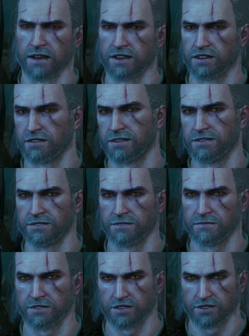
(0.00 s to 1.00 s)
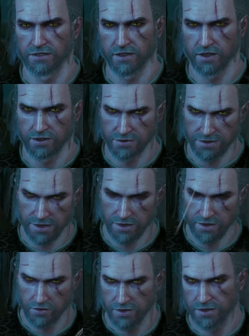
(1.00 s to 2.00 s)
a botchling. Your daughter
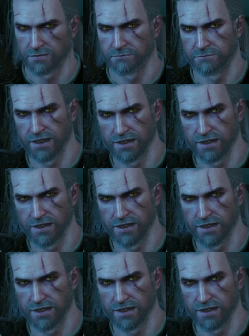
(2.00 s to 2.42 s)
died a while